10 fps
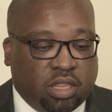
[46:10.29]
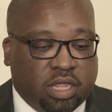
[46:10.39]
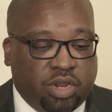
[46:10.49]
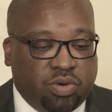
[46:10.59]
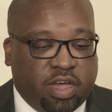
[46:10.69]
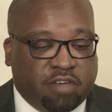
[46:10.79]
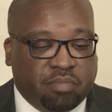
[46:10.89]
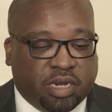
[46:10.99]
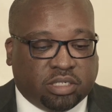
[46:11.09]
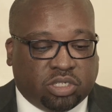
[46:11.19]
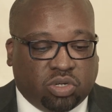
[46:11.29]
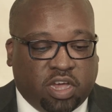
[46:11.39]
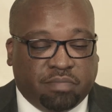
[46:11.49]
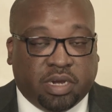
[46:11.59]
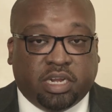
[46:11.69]
the new
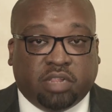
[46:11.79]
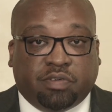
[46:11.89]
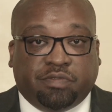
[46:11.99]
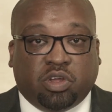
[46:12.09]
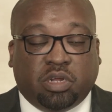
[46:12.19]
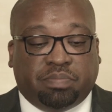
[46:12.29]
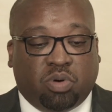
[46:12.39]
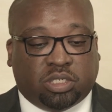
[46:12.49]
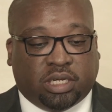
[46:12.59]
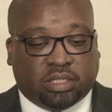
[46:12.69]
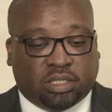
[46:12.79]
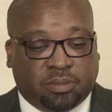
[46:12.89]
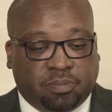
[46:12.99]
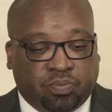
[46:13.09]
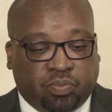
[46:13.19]
government-to-government deal for fuel importers,